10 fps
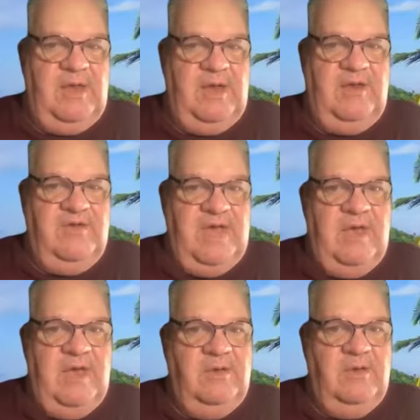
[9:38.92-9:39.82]

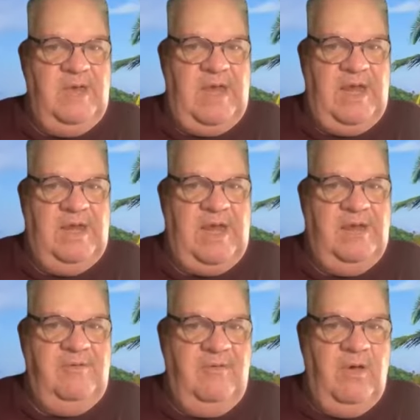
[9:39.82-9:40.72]
endow you at
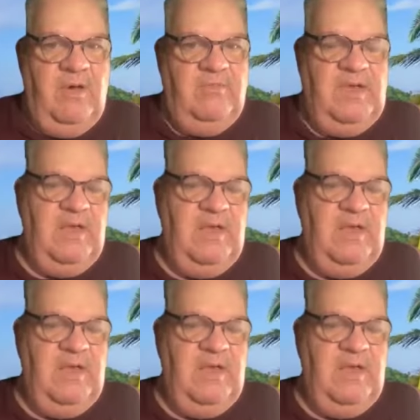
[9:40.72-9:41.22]
any time.